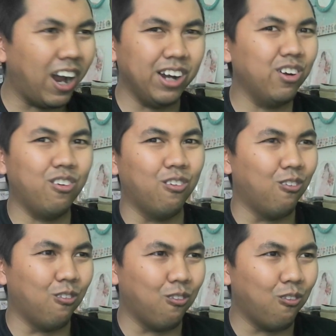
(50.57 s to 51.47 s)
I don't
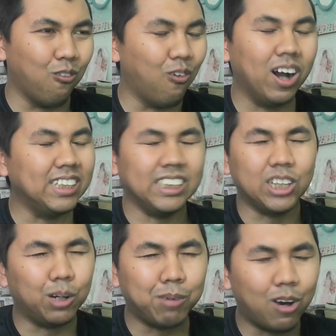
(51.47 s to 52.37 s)
know what it's
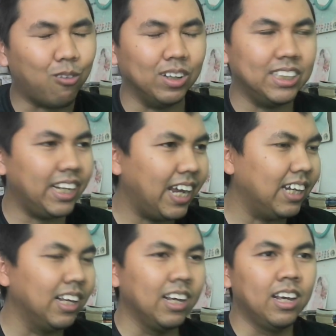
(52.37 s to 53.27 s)
all about once again.